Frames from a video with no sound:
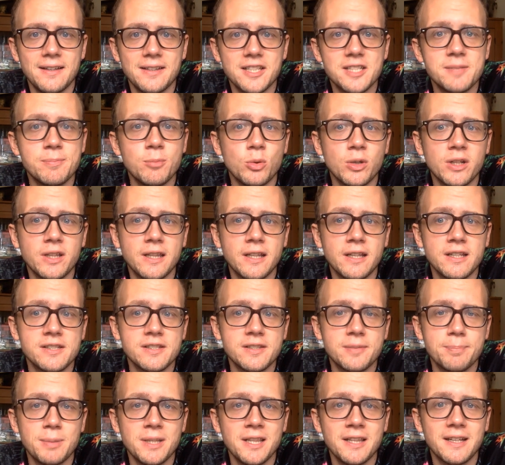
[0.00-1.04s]
this morning
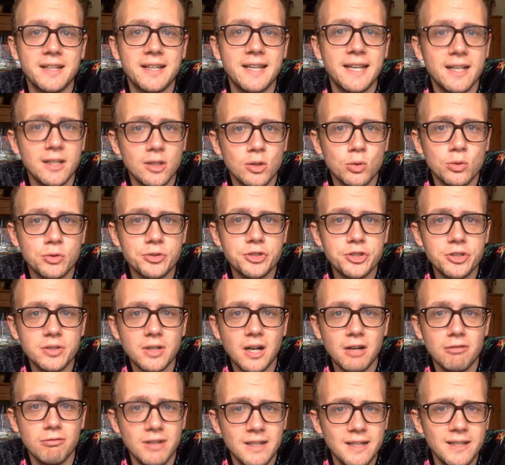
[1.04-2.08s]
there's been the kit launch.
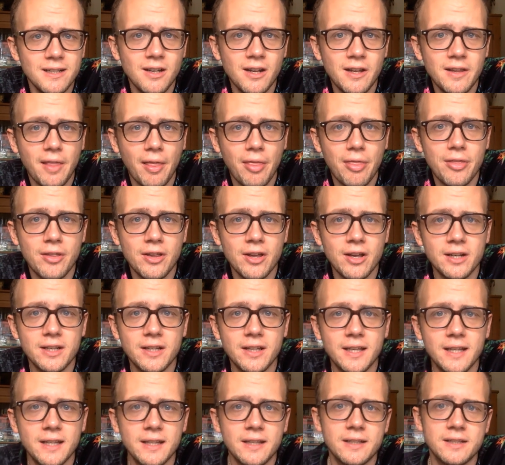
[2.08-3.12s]
I really like the third
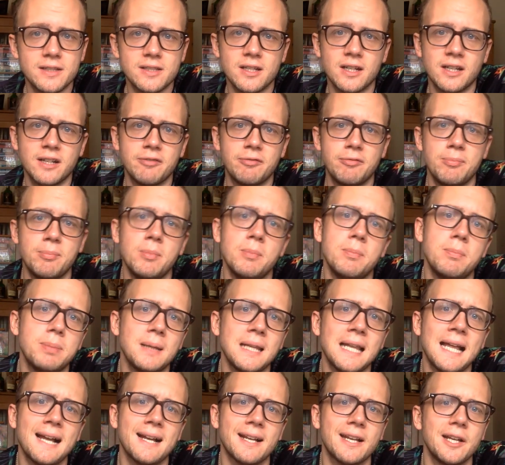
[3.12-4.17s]
kit. It's kind of
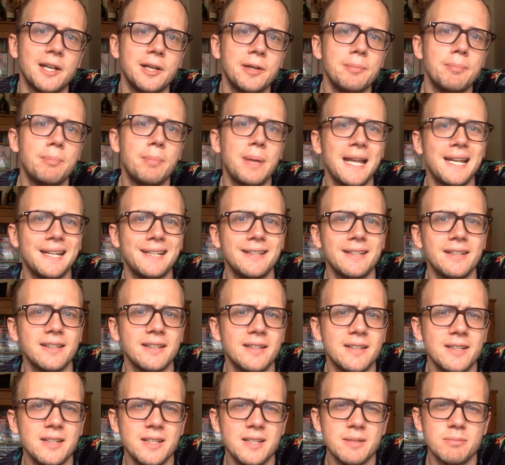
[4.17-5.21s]
black and pink.
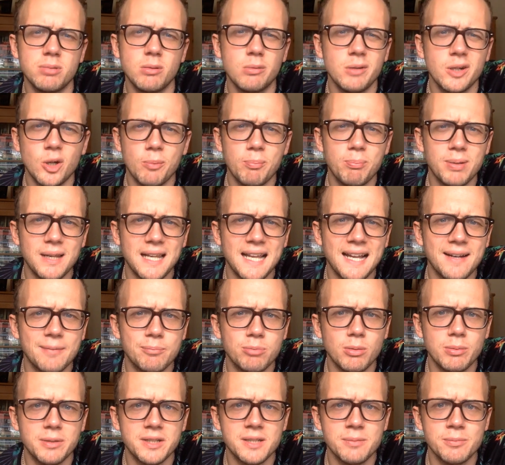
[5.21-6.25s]
Probably not black,
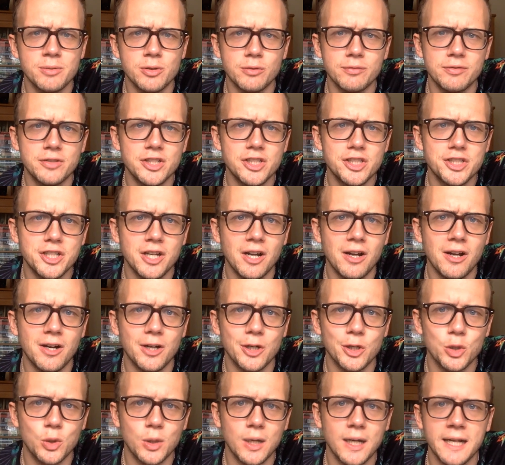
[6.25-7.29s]
probably some sort of
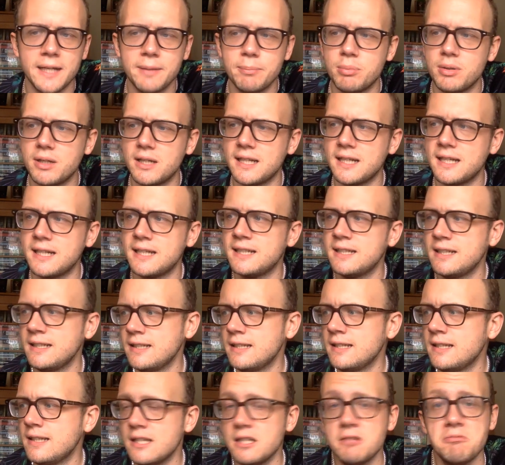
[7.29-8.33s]
dark grey. But
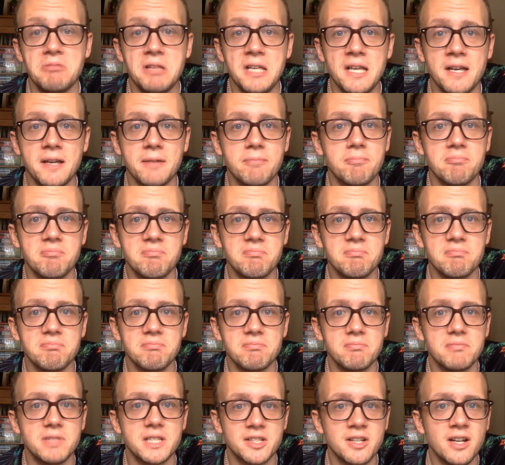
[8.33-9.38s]
yeah,
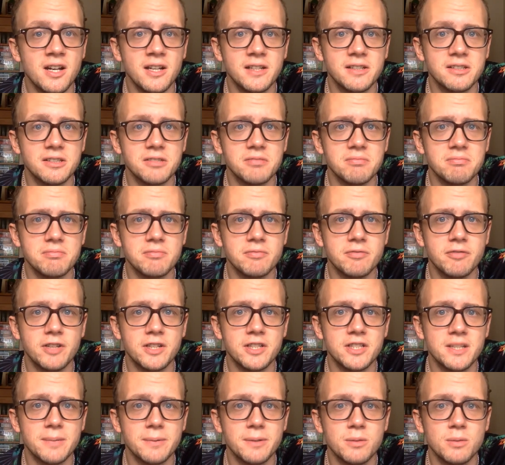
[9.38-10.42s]
it's nice.
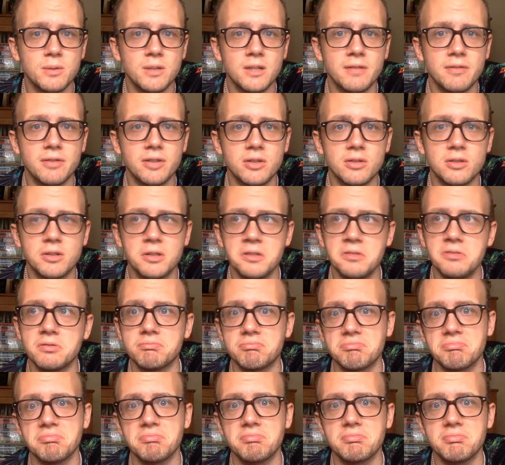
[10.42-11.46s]
First time in a while I've thought, oh,
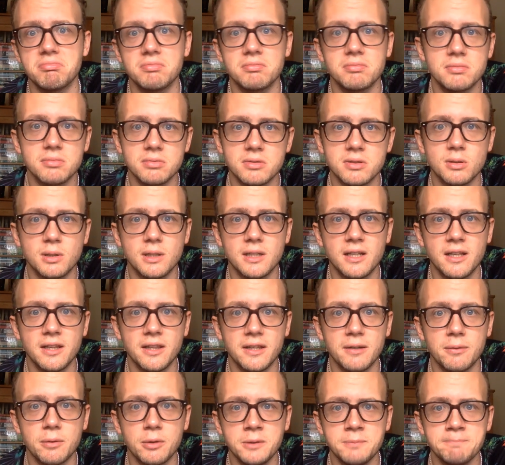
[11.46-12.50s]
quite like
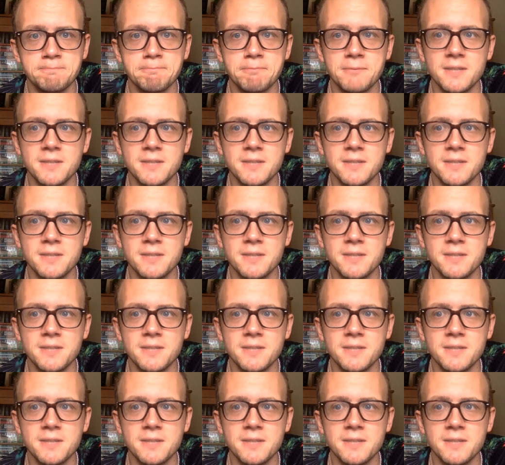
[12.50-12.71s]
that one.